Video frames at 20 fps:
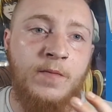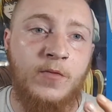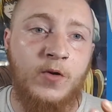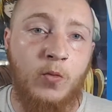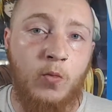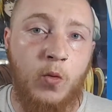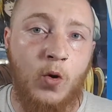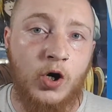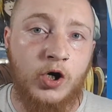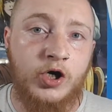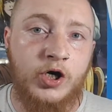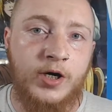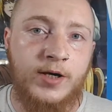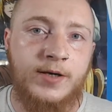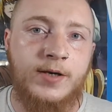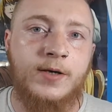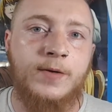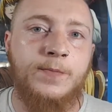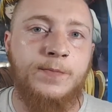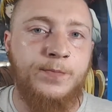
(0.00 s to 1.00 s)
The
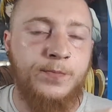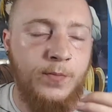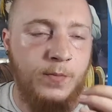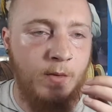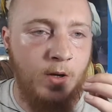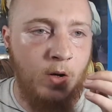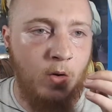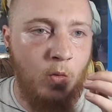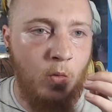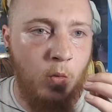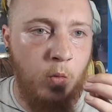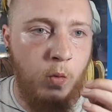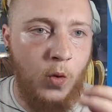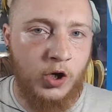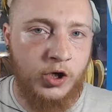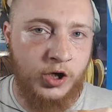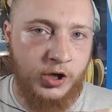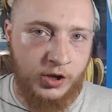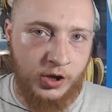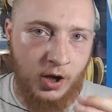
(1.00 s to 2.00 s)
washes
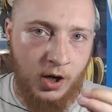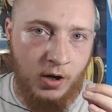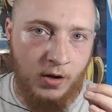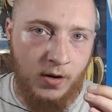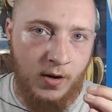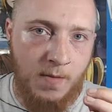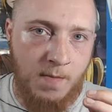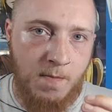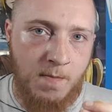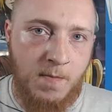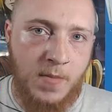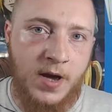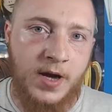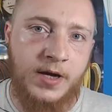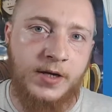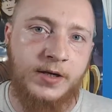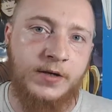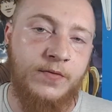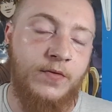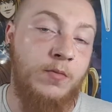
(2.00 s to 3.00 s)
are
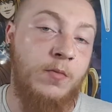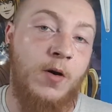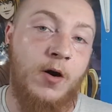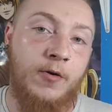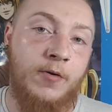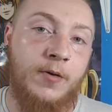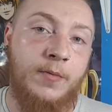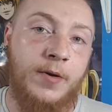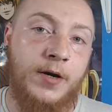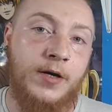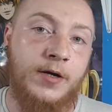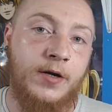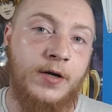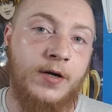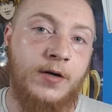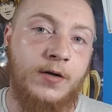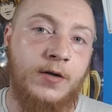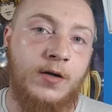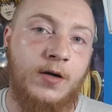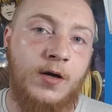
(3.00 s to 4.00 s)
amazing from Army
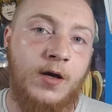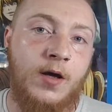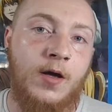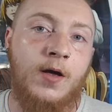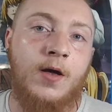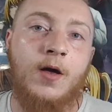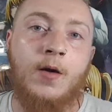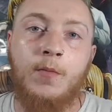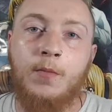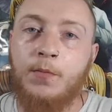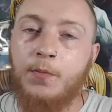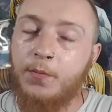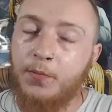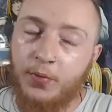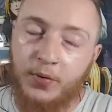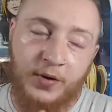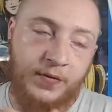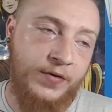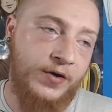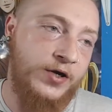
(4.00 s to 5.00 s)
Painter.
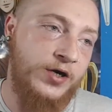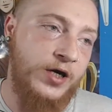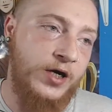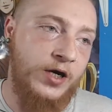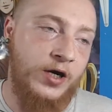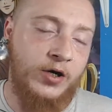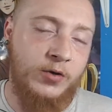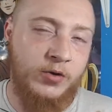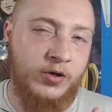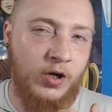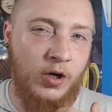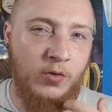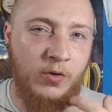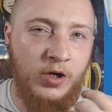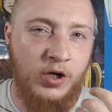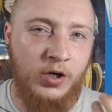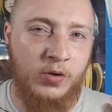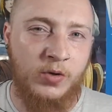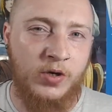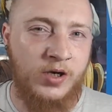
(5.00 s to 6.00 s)
Previously I used to
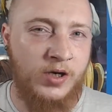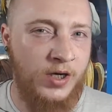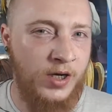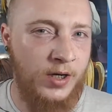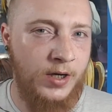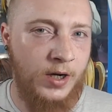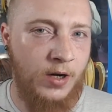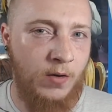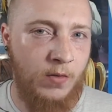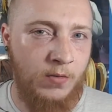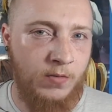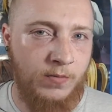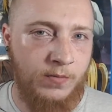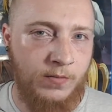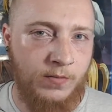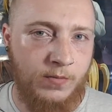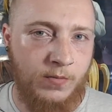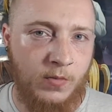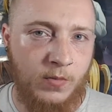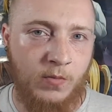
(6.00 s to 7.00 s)
only use Citadel
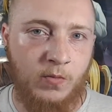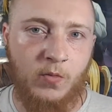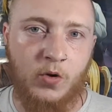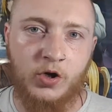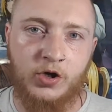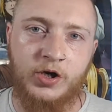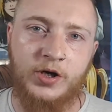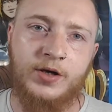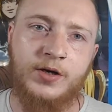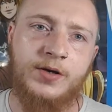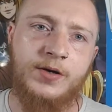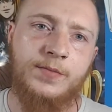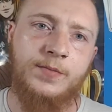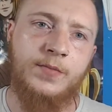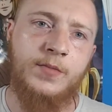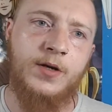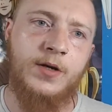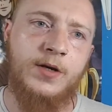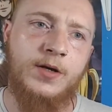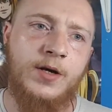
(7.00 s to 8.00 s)
washes.
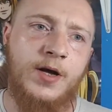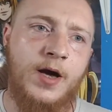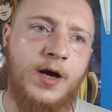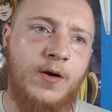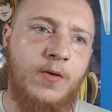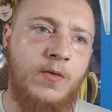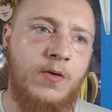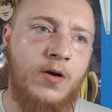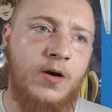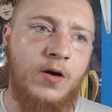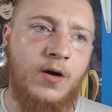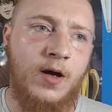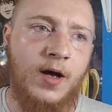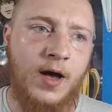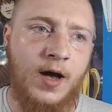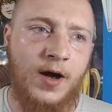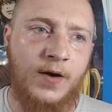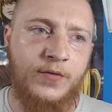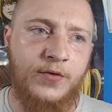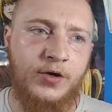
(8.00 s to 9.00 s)
Now,
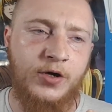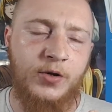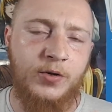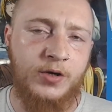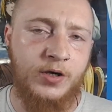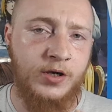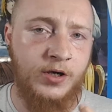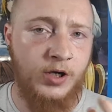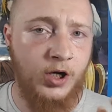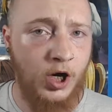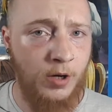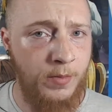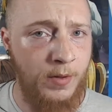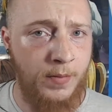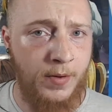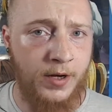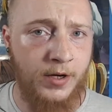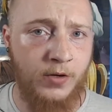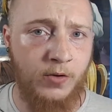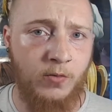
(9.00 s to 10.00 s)
after using the
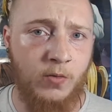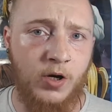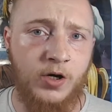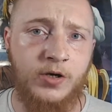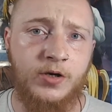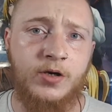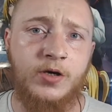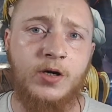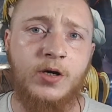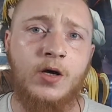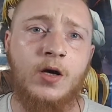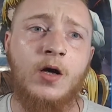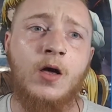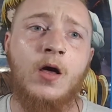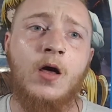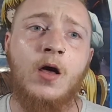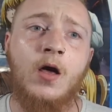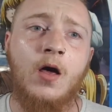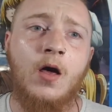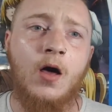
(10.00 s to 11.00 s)
Army Painter ones,
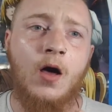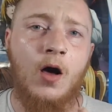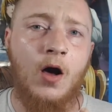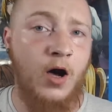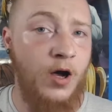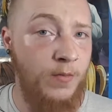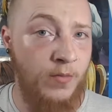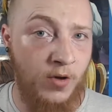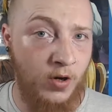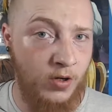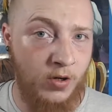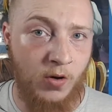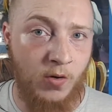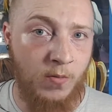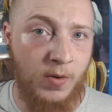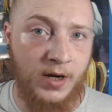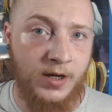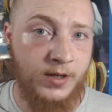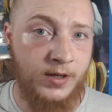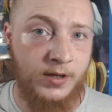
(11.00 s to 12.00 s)
I'm not
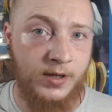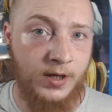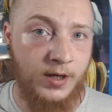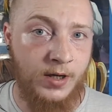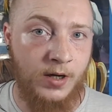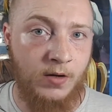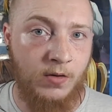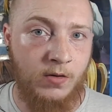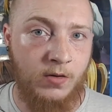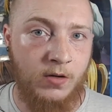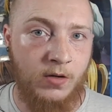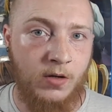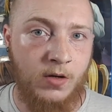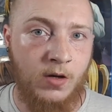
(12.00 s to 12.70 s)
going back to Citadel.